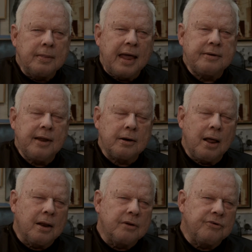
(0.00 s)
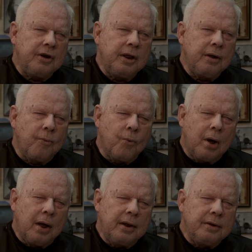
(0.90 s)
That technology
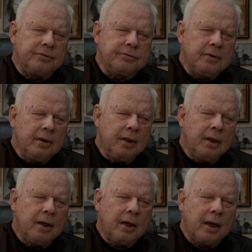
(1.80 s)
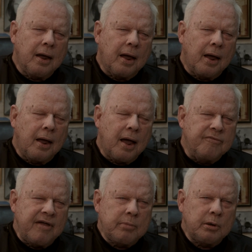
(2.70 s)
was
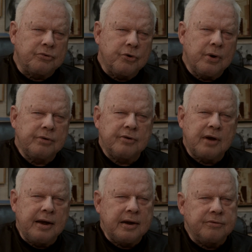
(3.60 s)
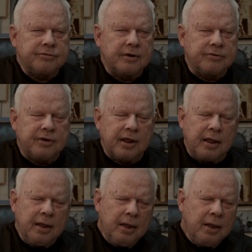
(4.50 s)
available to us in 1960.